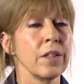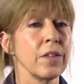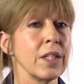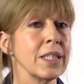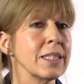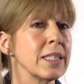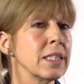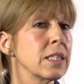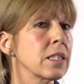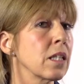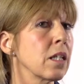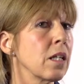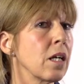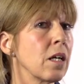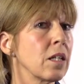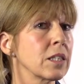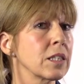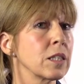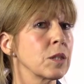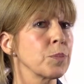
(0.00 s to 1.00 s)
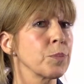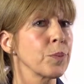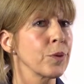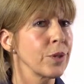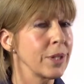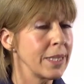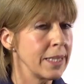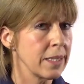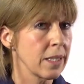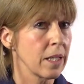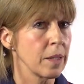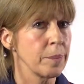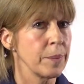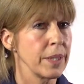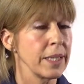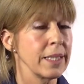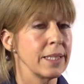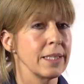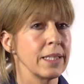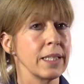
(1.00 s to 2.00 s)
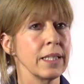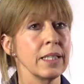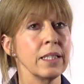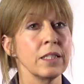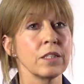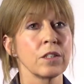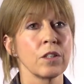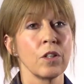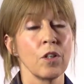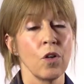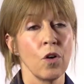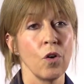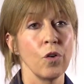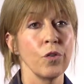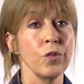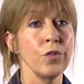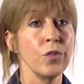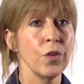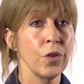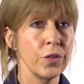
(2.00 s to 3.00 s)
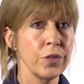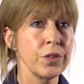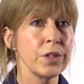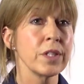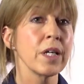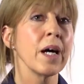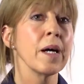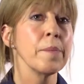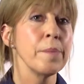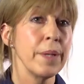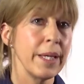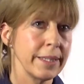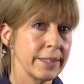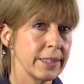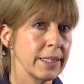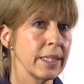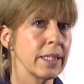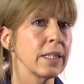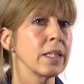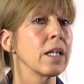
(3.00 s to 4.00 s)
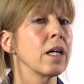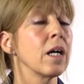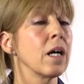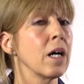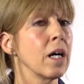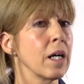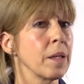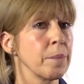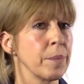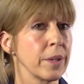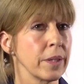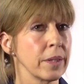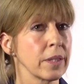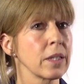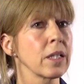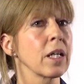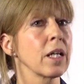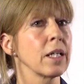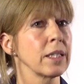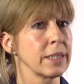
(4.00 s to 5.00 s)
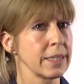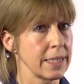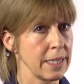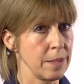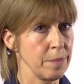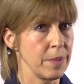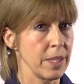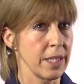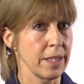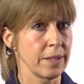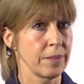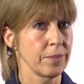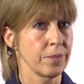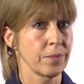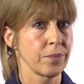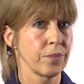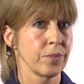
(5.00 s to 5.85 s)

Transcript: This is classed as pre-diabetes or non-diabetic hyperglycemia.